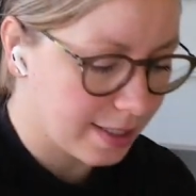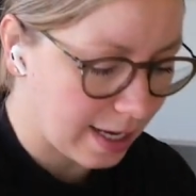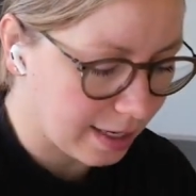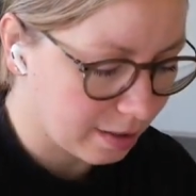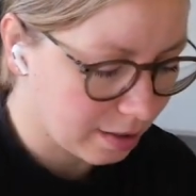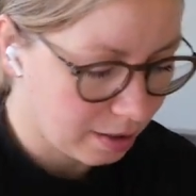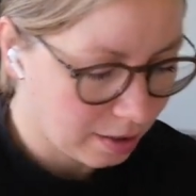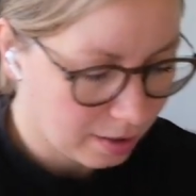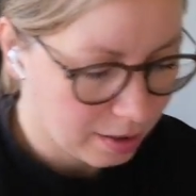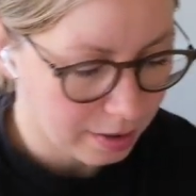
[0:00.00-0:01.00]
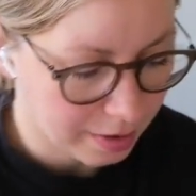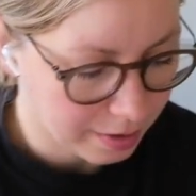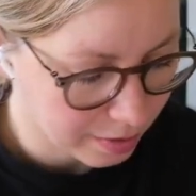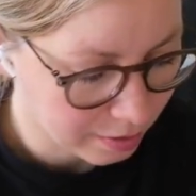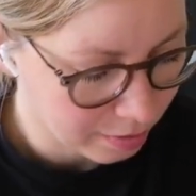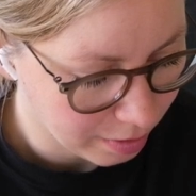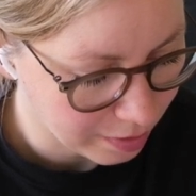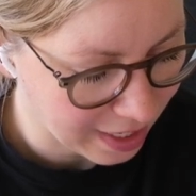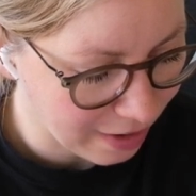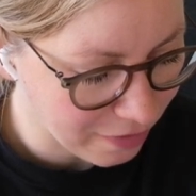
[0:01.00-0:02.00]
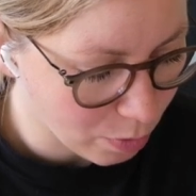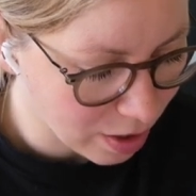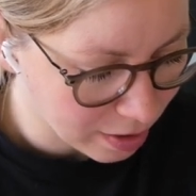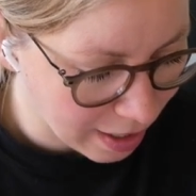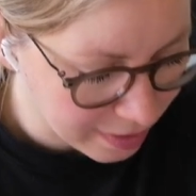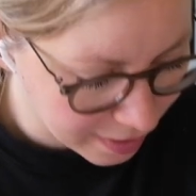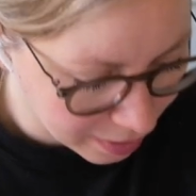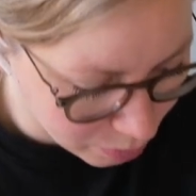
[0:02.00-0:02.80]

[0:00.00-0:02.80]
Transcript: that everyone I think